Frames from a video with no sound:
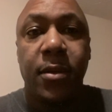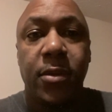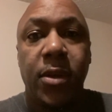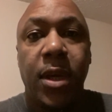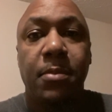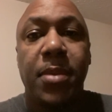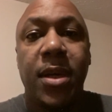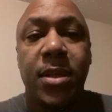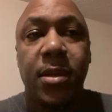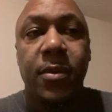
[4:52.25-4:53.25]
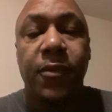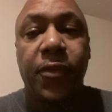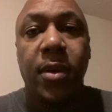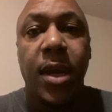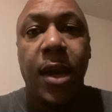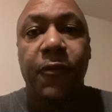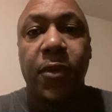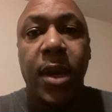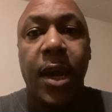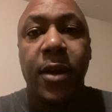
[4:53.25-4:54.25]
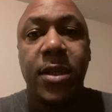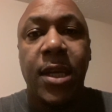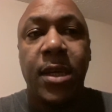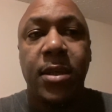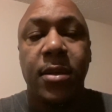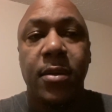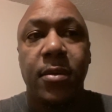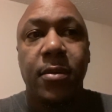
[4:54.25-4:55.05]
You get bused from the air station,